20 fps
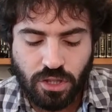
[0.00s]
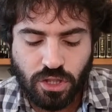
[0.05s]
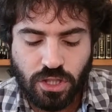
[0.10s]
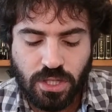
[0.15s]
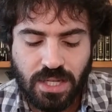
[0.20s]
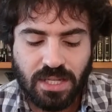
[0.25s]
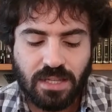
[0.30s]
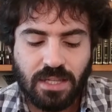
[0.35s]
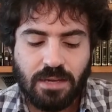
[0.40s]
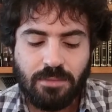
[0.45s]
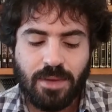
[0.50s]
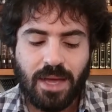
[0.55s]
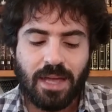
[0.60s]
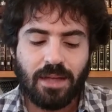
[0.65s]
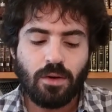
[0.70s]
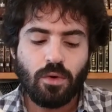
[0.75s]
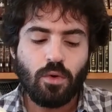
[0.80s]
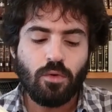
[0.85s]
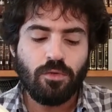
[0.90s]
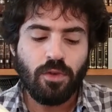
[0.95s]
Amr
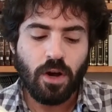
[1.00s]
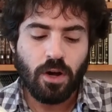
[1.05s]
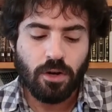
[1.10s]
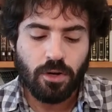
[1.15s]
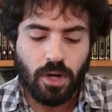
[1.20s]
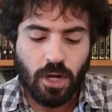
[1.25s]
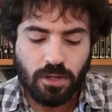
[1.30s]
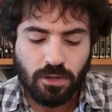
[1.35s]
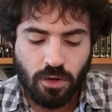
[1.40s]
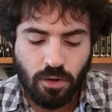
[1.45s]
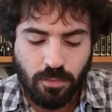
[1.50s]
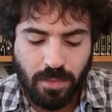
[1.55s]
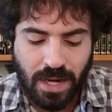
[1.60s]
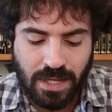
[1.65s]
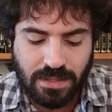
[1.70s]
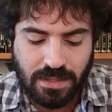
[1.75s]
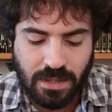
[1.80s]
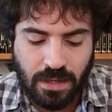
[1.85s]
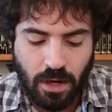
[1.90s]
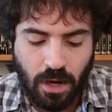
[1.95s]

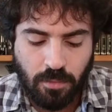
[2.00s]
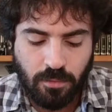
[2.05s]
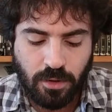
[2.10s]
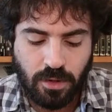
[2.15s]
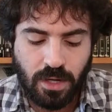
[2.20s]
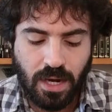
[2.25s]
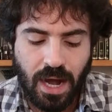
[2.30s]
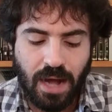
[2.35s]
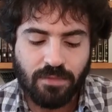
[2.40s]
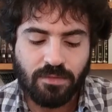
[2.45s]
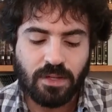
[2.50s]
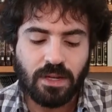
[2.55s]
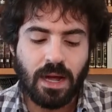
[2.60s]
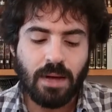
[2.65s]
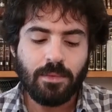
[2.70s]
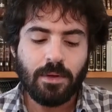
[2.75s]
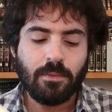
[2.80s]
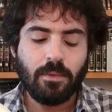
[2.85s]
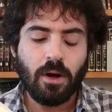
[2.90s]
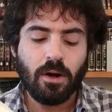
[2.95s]

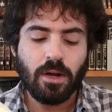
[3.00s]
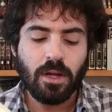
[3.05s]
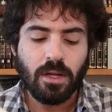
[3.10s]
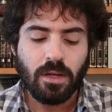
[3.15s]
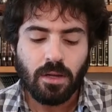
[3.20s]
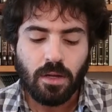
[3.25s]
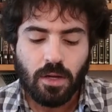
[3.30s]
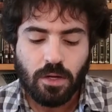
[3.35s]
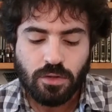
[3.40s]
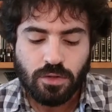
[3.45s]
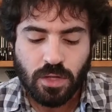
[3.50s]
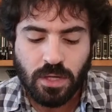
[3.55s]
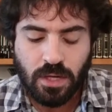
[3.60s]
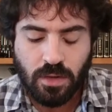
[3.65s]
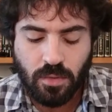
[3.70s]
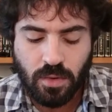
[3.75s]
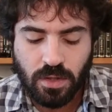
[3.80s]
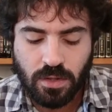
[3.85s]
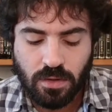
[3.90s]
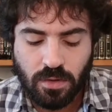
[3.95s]
Kamimari. So
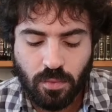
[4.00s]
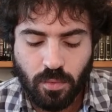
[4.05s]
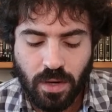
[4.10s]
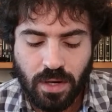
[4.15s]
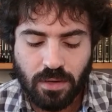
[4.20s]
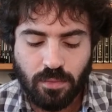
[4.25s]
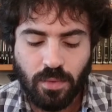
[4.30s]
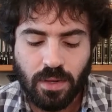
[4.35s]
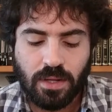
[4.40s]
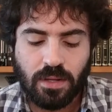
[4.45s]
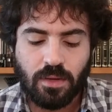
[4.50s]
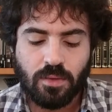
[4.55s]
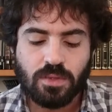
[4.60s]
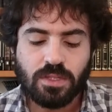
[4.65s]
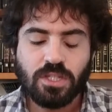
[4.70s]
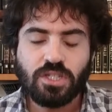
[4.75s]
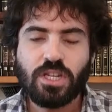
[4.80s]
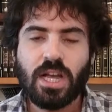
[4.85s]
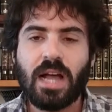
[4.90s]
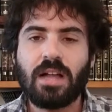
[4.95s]
he would, when, when there
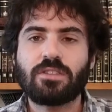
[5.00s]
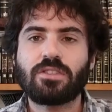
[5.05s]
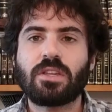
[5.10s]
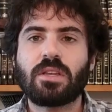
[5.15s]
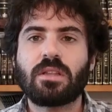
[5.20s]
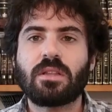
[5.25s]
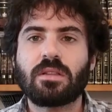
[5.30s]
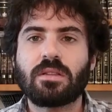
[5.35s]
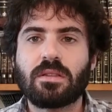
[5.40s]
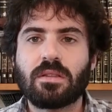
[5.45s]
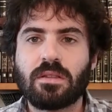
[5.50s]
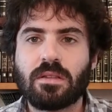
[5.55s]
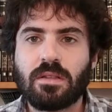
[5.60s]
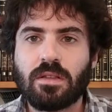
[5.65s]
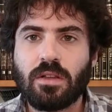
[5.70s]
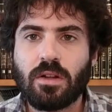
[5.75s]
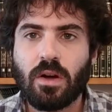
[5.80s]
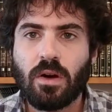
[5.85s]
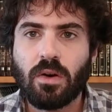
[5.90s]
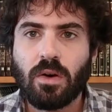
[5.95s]
was a challenging,
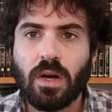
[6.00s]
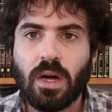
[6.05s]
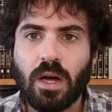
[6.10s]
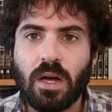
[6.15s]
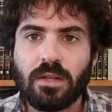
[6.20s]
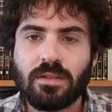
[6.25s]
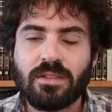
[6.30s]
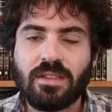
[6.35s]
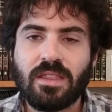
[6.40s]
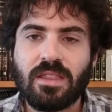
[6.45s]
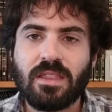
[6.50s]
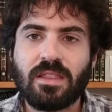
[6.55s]
you know, uh,